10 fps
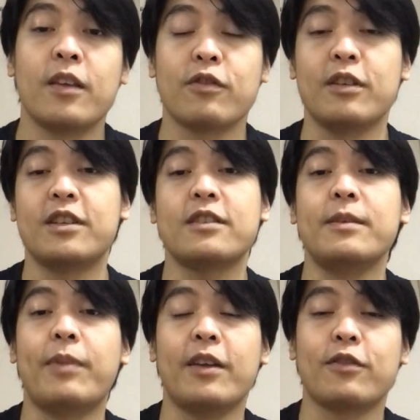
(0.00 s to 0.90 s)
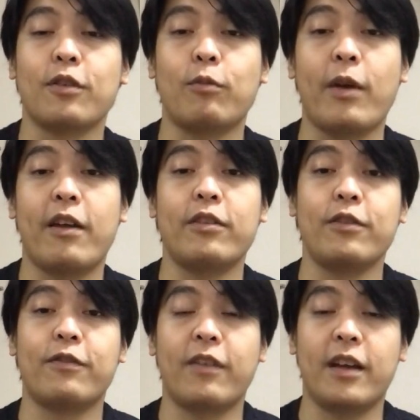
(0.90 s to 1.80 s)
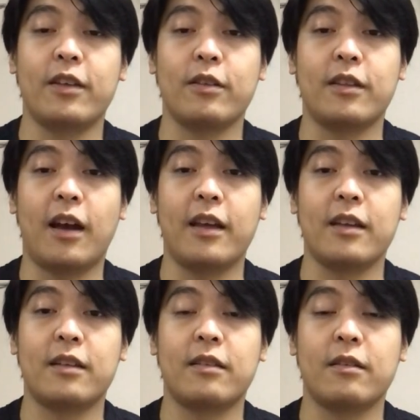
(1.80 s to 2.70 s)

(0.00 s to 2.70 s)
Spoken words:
So it just depends on where you find your diet